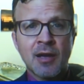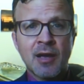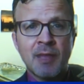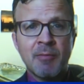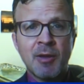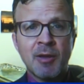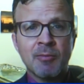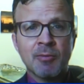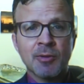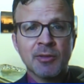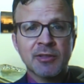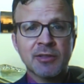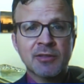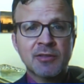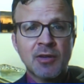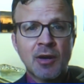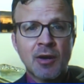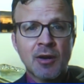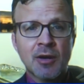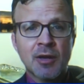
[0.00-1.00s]
I'm able
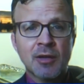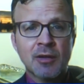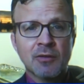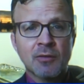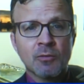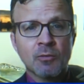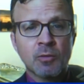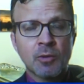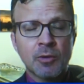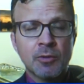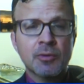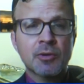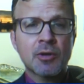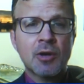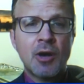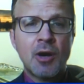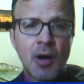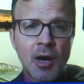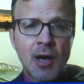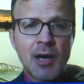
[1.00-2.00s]
to target the root
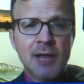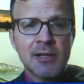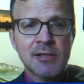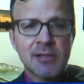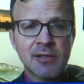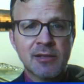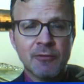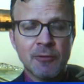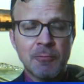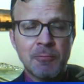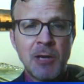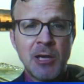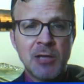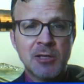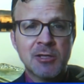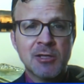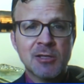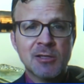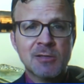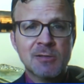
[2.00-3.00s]
cause of a
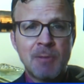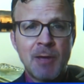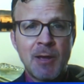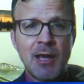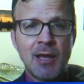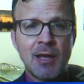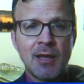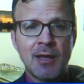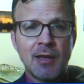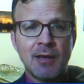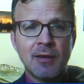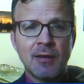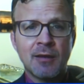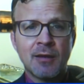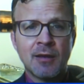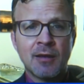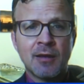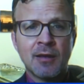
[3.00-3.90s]
patient's pain.